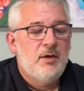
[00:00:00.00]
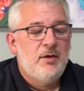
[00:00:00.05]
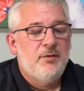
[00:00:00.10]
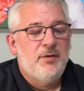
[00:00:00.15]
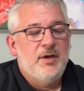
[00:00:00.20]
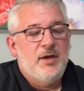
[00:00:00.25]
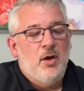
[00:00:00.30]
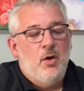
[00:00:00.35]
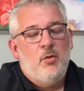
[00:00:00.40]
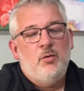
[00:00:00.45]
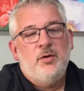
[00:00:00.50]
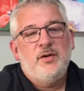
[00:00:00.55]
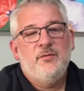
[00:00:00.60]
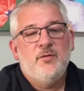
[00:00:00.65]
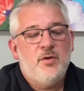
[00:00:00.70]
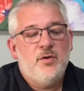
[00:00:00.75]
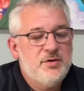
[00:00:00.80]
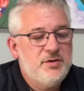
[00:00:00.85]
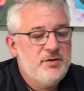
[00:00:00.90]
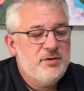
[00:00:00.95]
the only
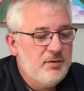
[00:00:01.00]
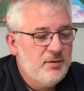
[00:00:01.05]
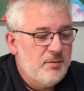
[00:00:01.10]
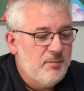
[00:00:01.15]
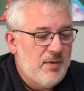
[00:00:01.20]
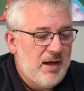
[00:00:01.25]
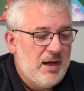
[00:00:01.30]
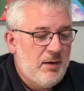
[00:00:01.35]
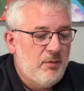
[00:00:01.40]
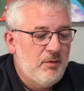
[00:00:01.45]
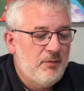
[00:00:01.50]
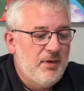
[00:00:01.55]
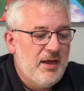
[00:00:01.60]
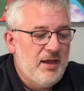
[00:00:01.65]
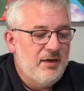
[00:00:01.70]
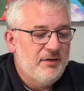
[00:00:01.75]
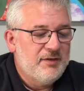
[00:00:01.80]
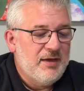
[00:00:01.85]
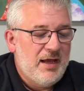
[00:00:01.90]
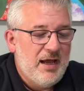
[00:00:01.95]
version of the Bible
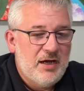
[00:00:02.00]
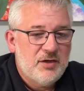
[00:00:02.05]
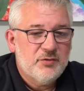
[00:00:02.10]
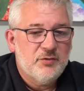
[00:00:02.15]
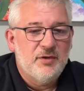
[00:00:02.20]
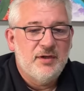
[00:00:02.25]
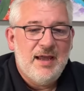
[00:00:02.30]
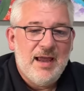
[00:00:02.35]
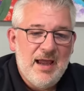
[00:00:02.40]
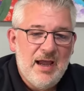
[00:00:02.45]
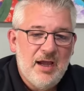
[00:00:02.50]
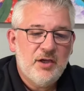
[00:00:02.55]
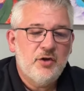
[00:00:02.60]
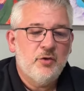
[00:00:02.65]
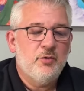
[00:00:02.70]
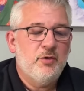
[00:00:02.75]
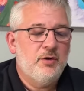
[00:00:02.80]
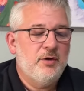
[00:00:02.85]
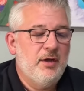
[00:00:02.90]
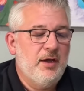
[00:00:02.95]
that is actually
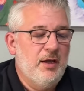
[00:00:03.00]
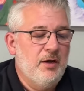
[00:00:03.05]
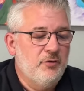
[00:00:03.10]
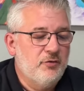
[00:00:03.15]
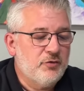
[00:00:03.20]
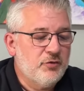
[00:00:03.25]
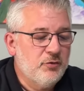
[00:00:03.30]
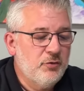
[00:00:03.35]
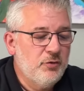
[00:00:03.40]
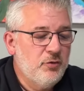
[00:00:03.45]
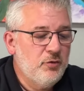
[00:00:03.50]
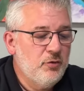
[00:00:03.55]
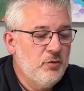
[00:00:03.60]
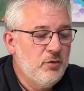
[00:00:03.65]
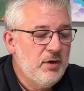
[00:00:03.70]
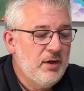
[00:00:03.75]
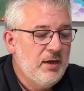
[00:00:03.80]
accurate and true